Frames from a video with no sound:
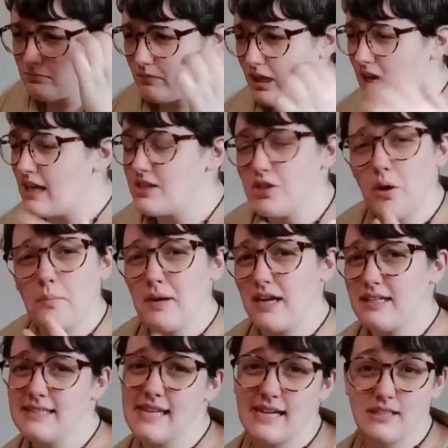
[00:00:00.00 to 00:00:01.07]
So I'm not
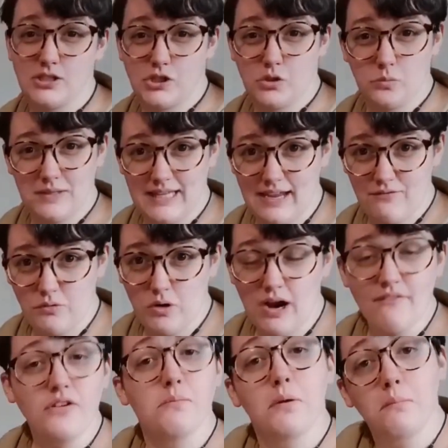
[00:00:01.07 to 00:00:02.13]
exactly sure what they have to offer,
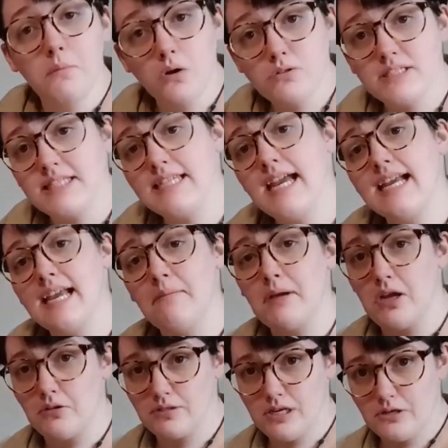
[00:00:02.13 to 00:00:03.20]
but mostly I get my
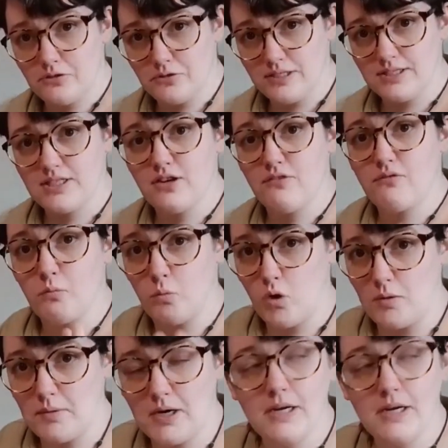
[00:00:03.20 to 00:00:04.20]
Ozark Trail stuff from Walmart.